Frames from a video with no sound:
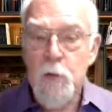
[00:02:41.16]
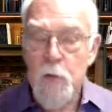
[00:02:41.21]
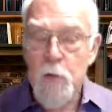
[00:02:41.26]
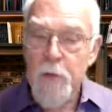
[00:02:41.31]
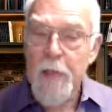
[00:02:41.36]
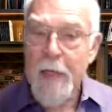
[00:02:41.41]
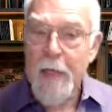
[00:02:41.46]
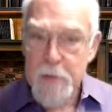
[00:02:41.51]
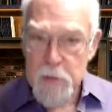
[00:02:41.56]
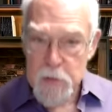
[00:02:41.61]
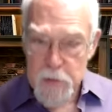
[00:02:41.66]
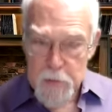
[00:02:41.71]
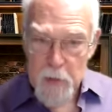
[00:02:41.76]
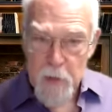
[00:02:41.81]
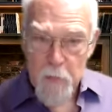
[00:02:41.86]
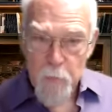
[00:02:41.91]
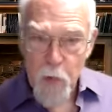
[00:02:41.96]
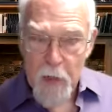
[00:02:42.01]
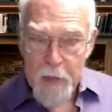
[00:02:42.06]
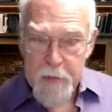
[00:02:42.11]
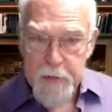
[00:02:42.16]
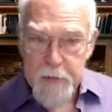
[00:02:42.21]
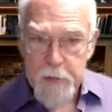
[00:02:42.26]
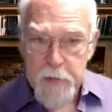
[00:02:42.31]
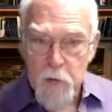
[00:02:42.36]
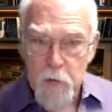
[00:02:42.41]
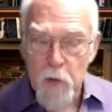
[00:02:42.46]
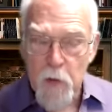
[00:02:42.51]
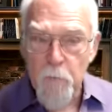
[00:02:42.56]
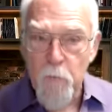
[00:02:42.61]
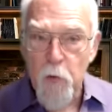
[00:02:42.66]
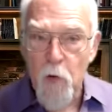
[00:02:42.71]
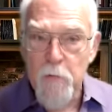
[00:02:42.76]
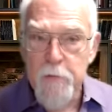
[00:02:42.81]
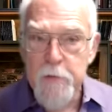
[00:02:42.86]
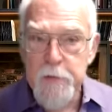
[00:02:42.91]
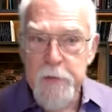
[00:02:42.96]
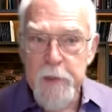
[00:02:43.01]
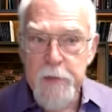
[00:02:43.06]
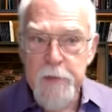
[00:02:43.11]
So that's a process called
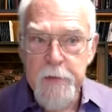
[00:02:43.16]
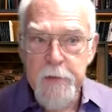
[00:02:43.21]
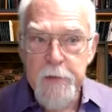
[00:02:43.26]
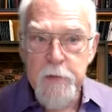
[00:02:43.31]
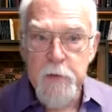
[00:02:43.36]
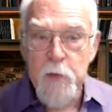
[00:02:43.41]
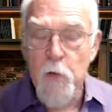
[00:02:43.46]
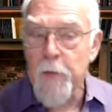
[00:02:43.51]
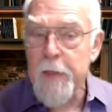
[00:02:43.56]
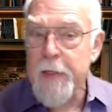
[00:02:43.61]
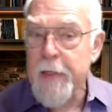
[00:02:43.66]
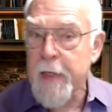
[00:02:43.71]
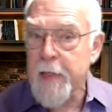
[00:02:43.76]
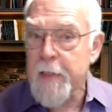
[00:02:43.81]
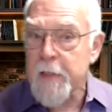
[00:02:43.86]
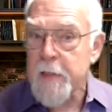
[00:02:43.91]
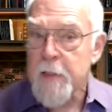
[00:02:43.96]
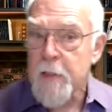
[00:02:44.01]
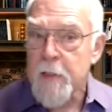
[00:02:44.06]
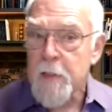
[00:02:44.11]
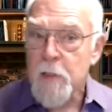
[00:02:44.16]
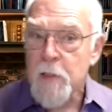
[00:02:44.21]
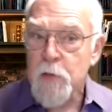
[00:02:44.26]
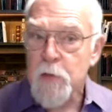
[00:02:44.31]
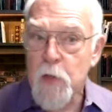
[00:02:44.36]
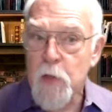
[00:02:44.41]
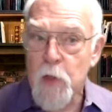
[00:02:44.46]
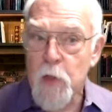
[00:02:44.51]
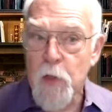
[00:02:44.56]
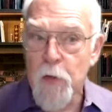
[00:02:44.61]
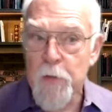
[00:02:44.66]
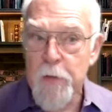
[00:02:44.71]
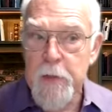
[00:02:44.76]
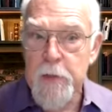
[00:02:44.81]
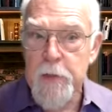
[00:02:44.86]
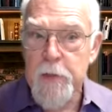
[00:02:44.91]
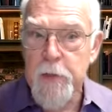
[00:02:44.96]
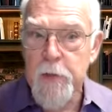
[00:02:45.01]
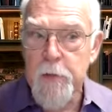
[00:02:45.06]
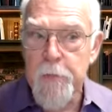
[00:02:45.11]
polarization. So we can't secure
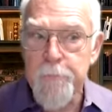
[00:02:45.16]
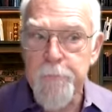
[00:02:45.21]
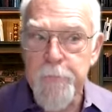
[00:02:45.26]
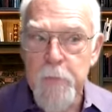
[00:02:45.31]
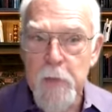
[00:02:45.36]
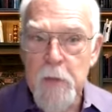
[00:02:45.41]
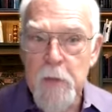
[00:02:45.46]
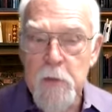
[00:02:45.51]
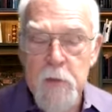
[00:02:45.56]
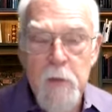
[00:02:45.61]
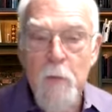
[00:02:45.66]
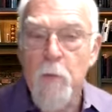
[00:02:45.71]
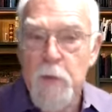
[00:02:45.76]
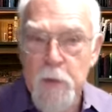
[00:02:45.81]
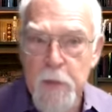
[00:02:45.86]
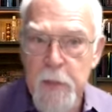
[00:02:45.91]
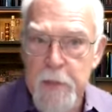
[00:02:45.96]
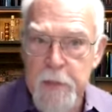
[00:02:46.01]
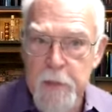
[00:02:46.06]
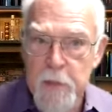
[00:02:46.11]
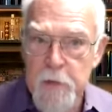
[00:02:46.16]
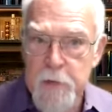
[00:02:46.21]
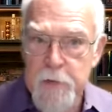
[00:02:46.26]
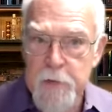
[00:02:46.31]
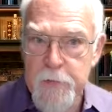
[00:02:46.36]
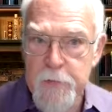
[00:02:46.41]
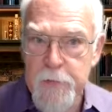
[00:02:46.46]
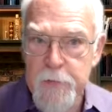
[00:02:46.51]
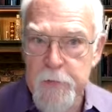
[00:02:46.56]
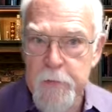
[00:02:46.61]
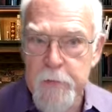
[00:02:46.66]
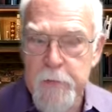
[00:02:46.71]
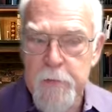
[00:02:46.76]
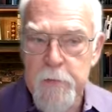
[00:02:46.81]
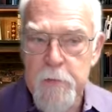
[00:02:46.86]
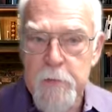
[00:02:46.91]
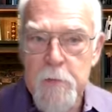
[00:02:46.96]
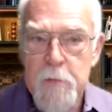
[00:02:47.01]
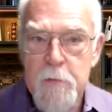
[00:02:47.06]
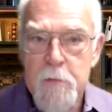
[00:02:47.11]
into someone's going to tell us the truth.